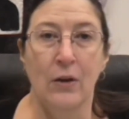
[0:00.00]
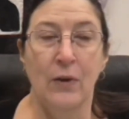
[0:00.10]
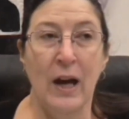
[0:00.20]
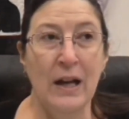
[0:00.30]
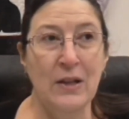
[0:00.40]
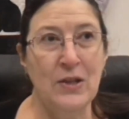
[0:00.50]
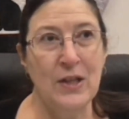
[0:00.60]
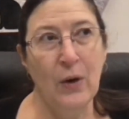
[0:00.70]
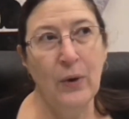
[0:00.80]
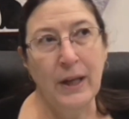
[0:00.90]
For hand
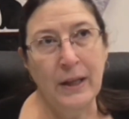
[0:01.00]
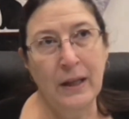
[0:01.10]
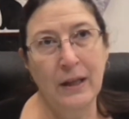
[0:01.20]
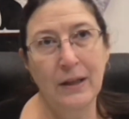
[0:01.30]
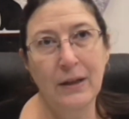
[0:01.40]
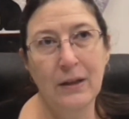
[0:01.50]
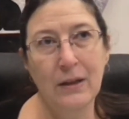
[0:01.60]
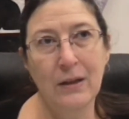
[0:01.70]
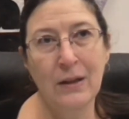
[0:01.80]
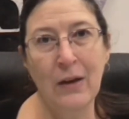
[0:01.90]
sewing,
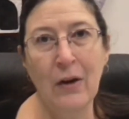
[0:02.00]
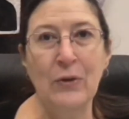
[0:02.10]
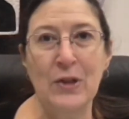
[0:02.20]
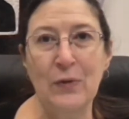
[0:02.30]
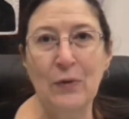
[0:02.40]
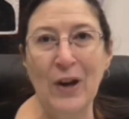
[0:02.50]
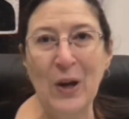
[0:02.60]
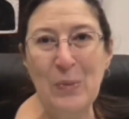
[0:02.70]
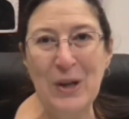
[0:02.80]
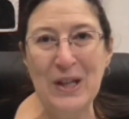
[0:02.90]
there are different
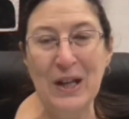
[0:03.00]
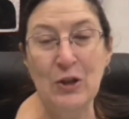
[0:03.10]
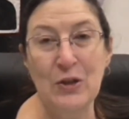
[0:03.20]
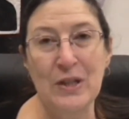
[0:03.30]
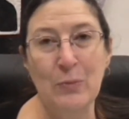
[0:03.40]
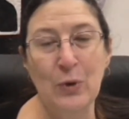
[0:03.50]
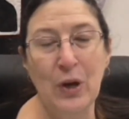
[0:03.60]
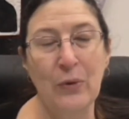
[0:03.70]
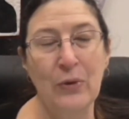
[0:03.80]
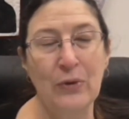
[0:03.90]
recommendations, and we'll
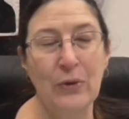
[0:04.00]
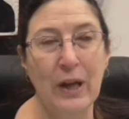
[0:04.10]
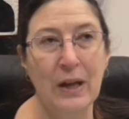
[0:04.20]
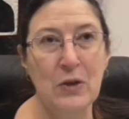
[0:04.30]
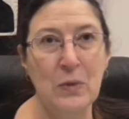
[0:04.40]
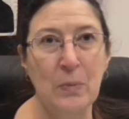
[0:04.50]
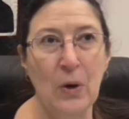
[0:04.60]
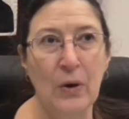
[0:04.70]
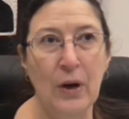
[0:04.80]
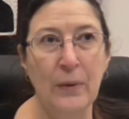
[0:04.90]
go through that
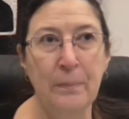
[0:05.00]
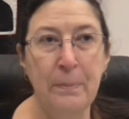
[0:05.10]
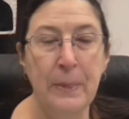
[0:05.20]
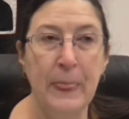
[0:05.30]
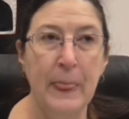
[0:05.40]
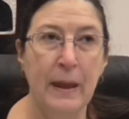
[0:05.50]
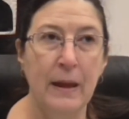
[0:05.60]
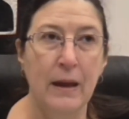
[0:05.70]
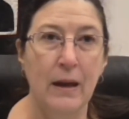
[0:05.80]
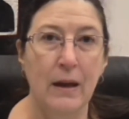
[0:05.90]
tomorrow.
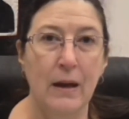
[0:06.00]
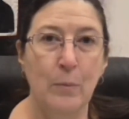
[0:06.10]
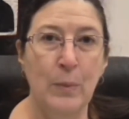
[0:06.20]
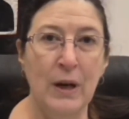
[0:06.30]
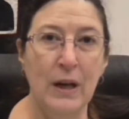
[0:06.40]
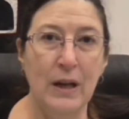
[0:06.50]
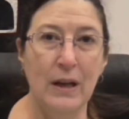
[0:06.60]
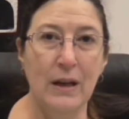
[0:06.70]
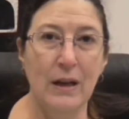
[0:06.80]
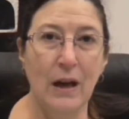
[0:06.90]
But